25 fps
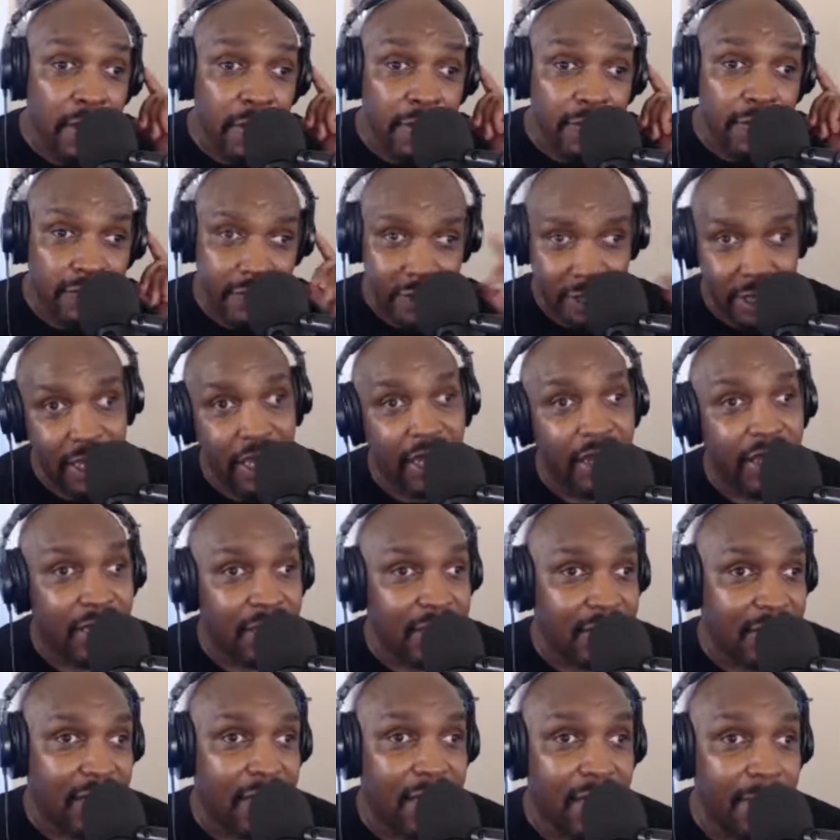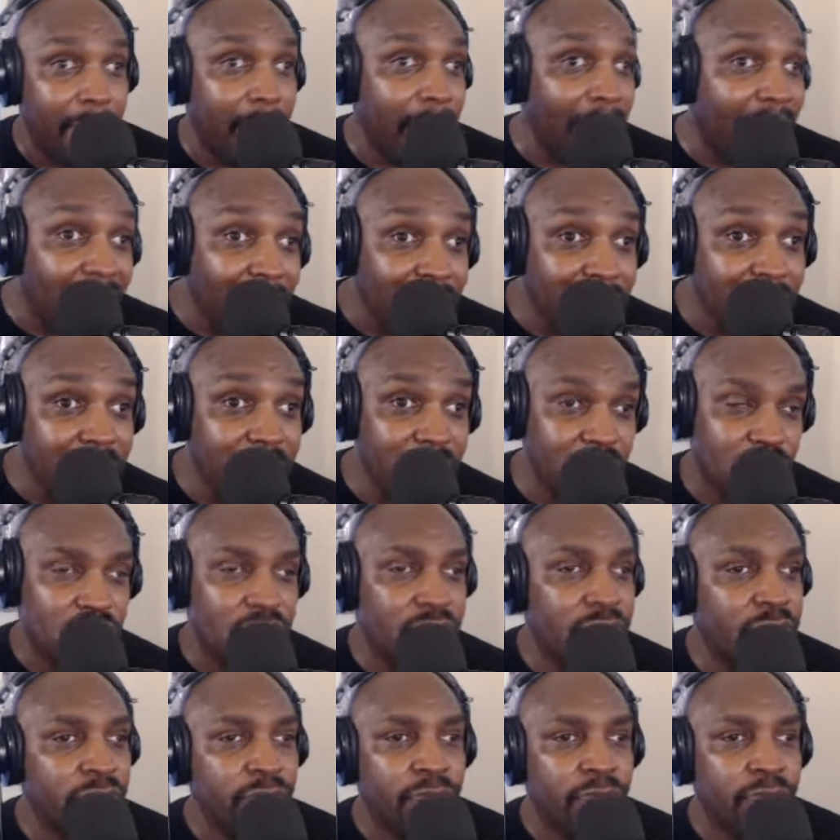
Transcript: forgetting to hit publish